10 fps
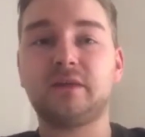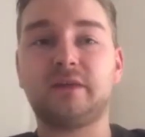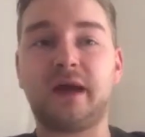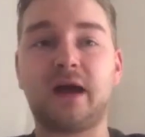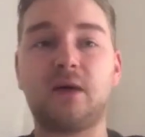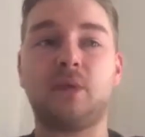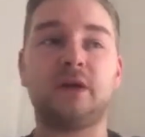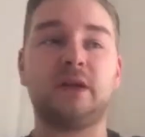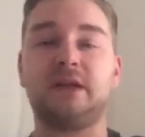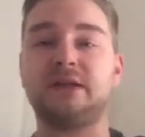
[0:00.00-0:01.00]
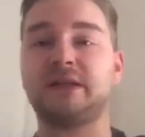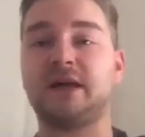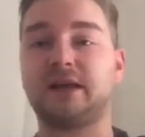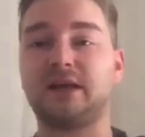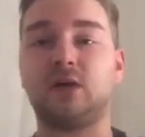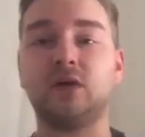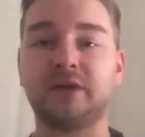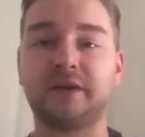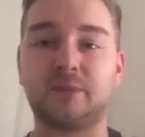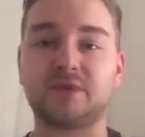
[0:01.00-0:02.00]
that one is, like, all the
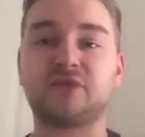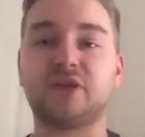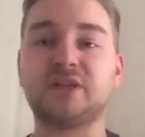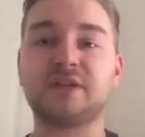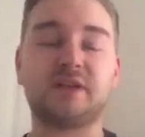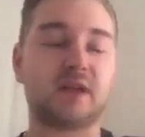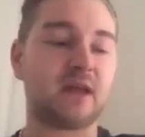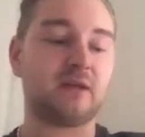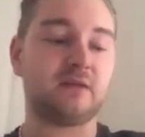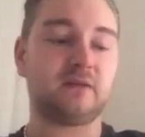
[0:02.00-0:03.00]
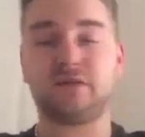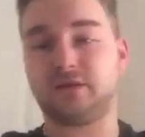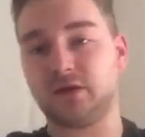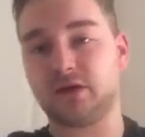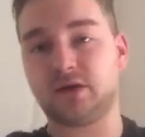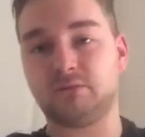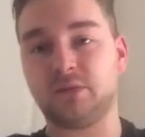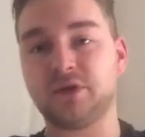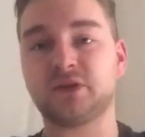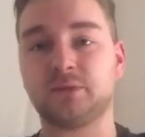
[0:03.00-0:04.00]
time stretched, and the
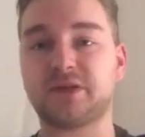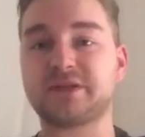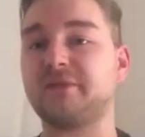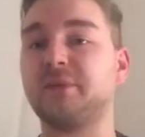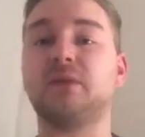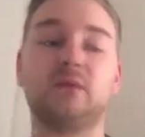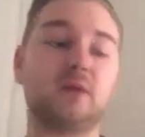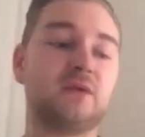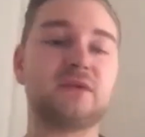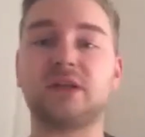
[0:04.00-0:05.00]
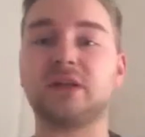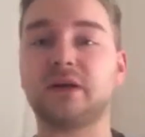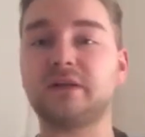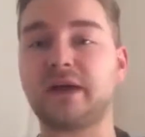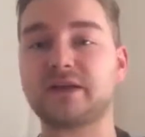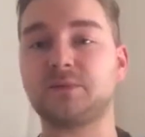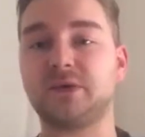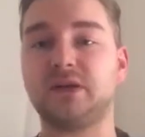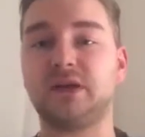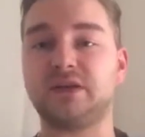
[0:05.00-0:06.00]
muscle, because I've been using it a lot, has
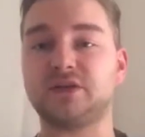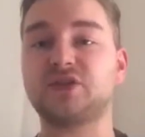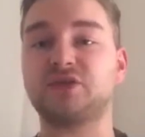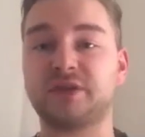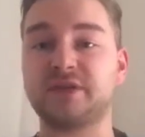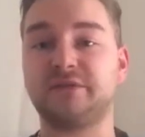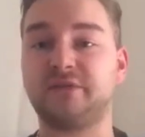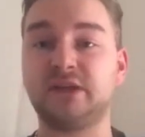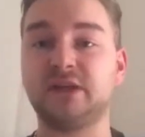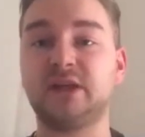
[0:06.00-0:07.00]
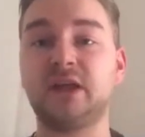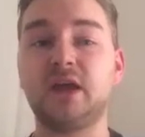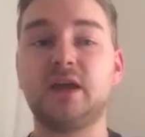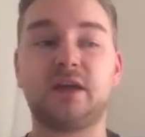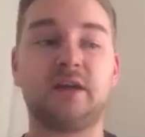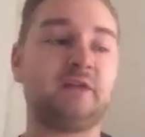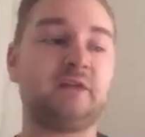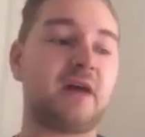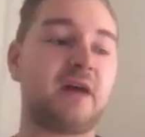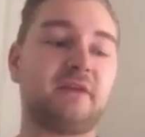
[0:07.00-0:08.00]
been in a stressed feeling. Then if
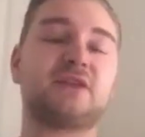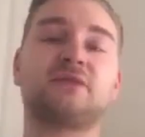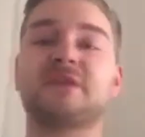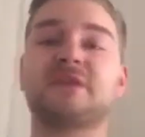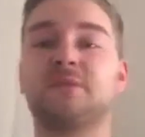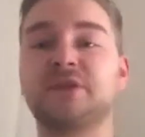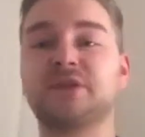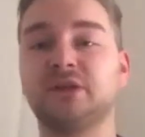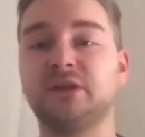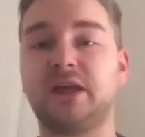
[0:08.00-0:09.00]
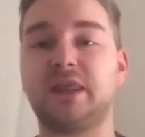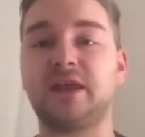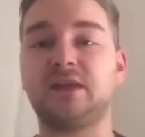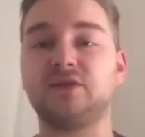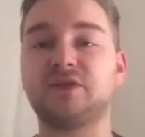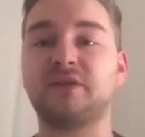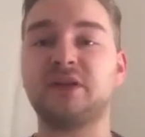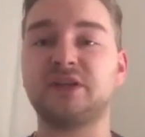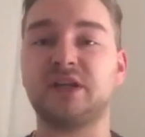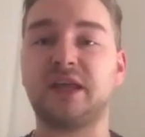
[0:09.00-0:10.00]
you have a stressed muscle and then you
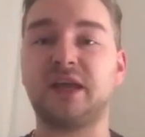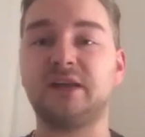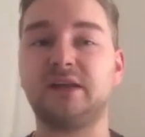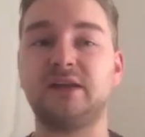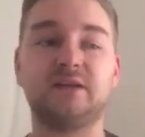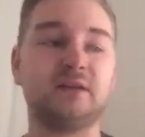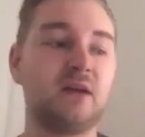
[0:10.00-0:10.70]
stretch it again in,